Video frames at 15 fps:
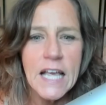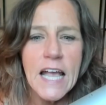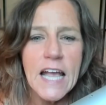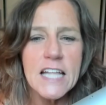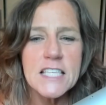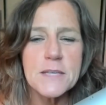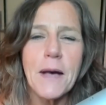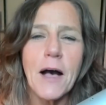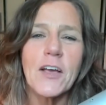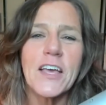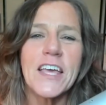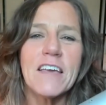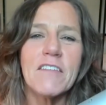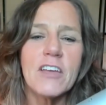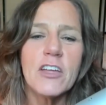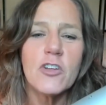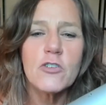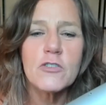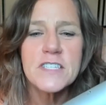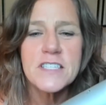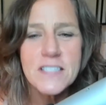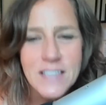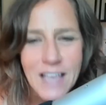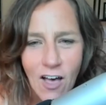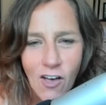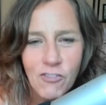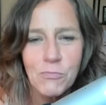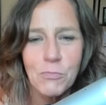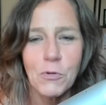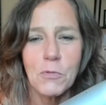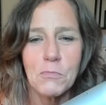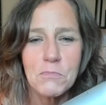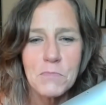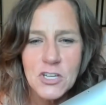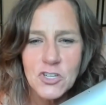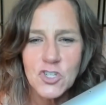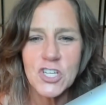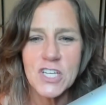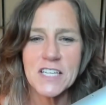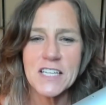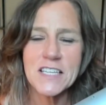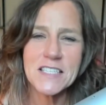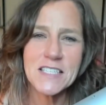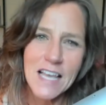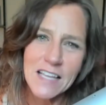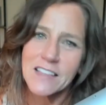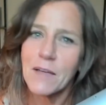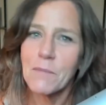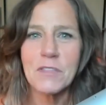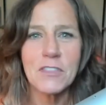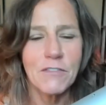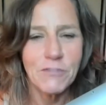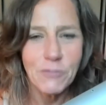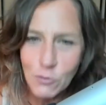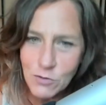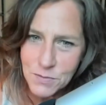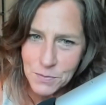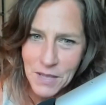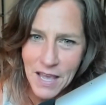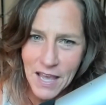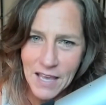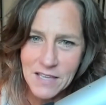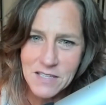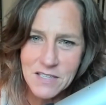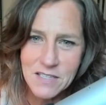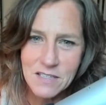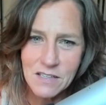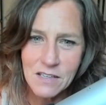It's about giving yourself permission to set them in the first place.